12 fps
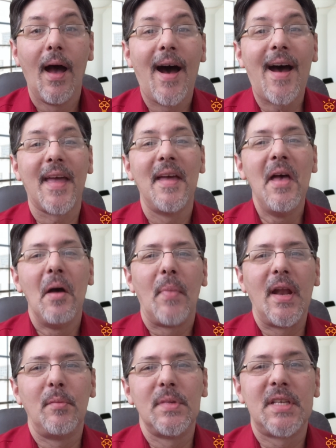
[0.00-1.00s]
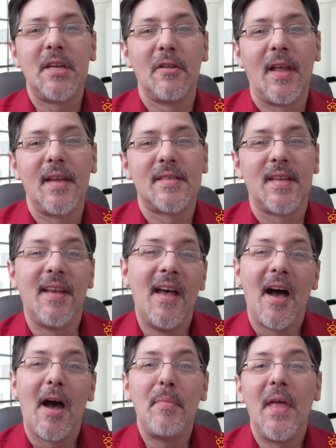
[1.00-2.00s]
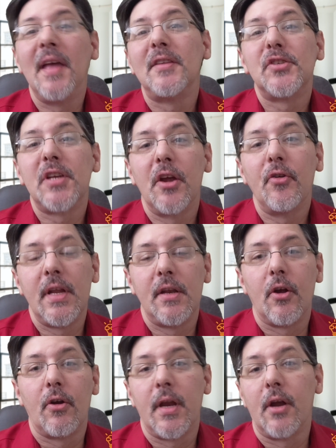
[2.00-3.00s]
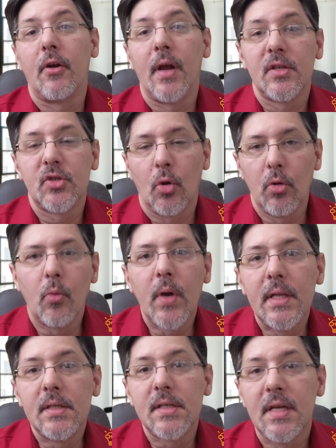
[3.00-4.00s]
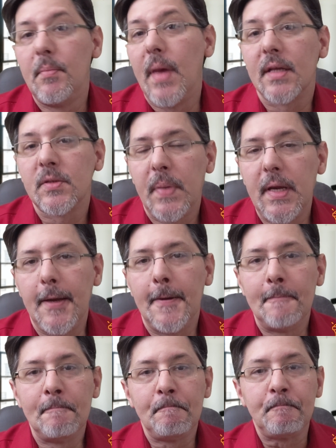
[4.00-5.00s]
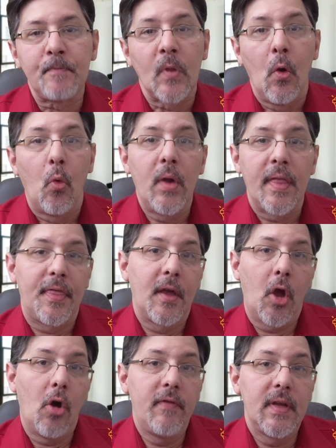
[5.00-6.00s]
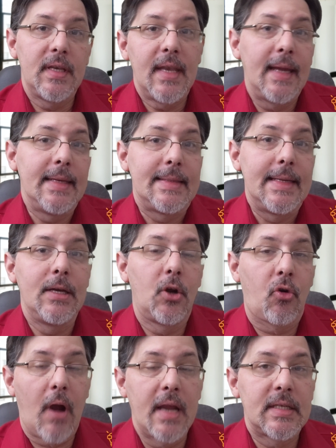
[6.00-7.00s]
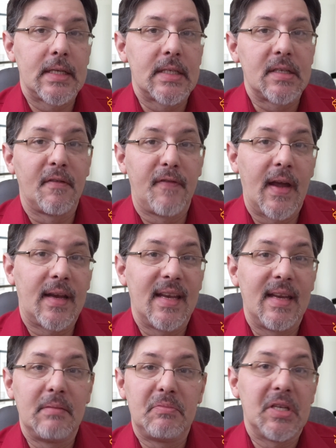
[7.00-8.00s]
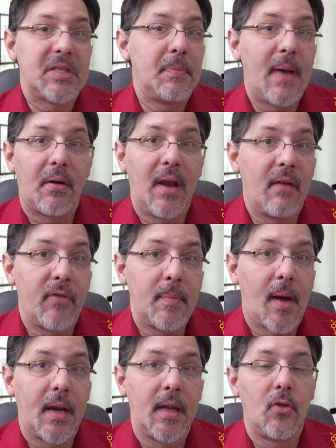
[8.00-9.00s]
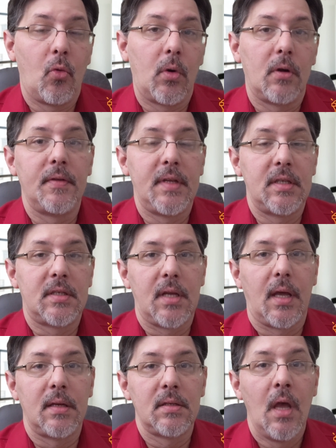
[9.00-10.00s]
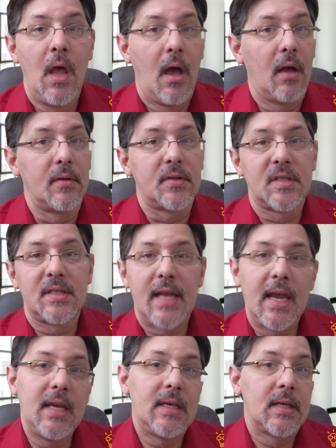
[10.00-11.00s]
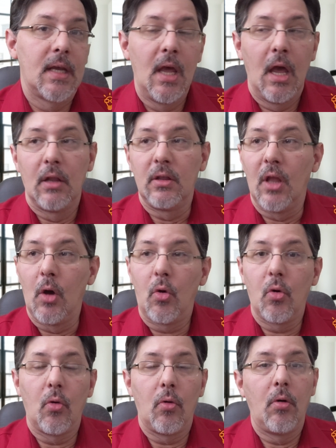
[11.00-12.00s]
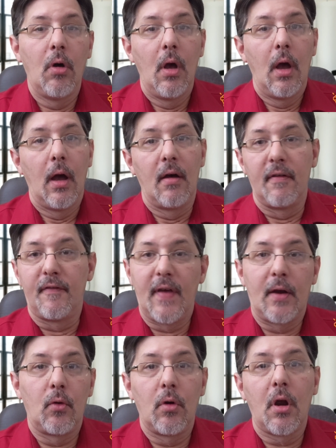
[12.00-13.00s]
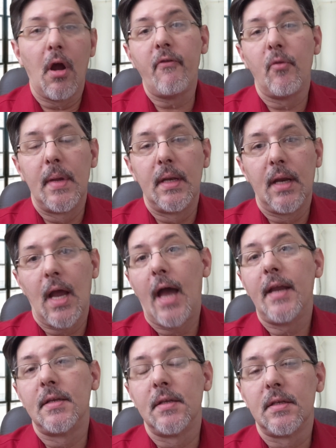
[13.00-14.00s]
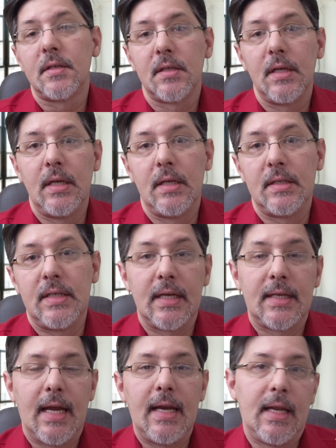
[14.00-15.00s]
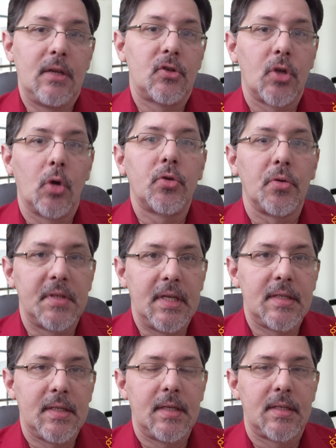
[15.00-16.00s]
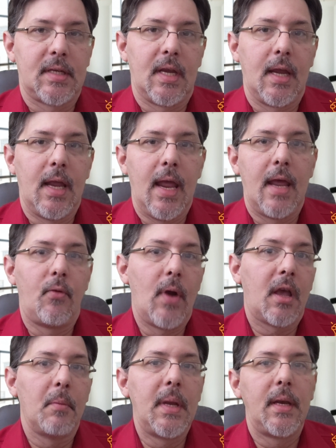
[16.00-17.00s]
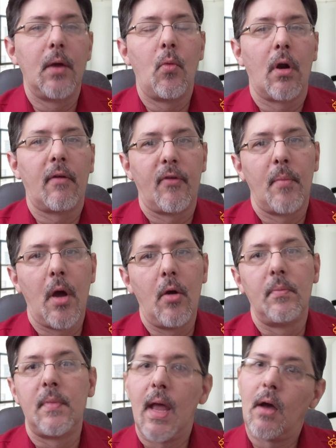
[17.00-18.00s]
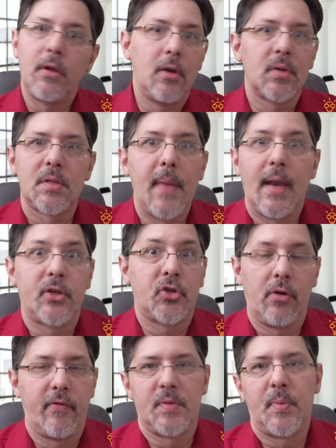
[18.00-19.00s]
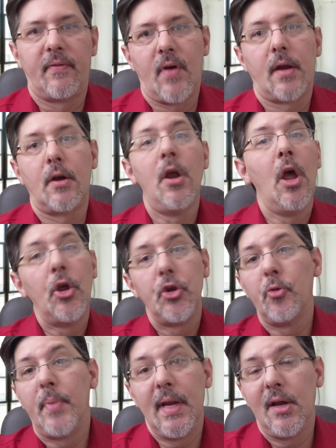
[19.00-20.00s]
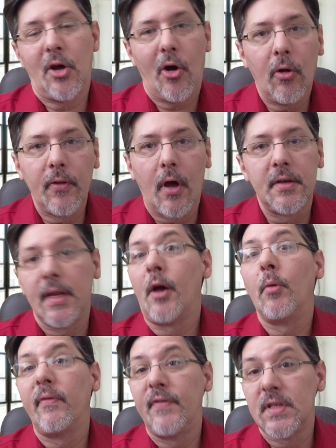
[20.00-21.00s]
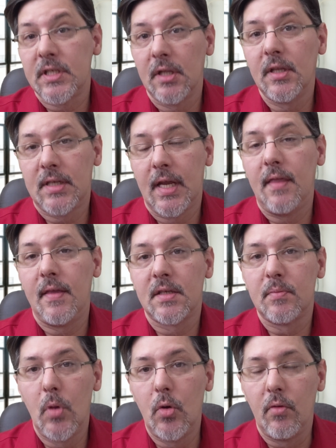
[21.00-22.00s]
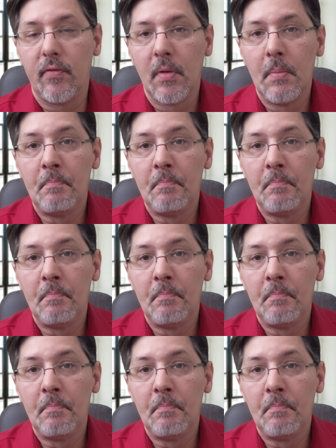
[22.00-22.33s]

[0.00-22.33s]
Hi, my name is Gill Langston. I'm the head security nerd here at SolarWinds MSP. With the COVID-19 crisis affecting just about everybody in the world these days, state, local, federal government guidance is dictating social distancing and recommending work from home. Now, you as a managed service provider, you're being called on to help facilitate this move.